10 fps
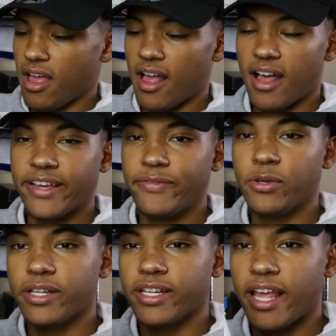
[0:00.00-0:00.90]
Uh, if
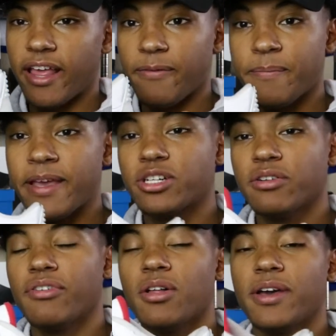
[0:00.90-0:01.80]
you can, make
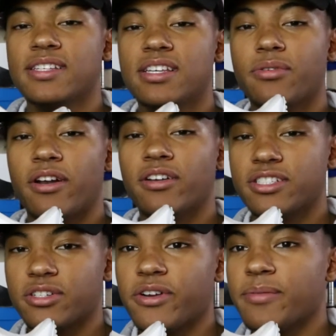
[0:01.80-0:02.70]
sure to follow AZ Thread on
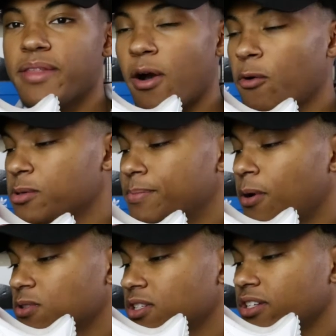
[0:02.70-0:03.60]
Instagram. They always be
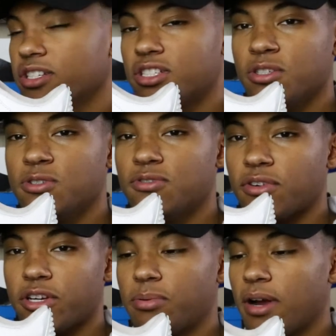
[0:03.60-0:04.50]
posting good shoes
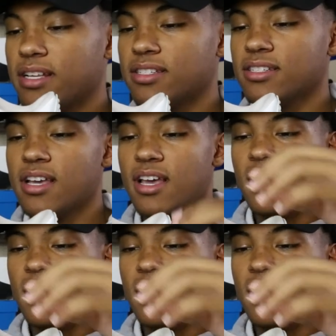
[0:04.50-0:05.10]
for good prices.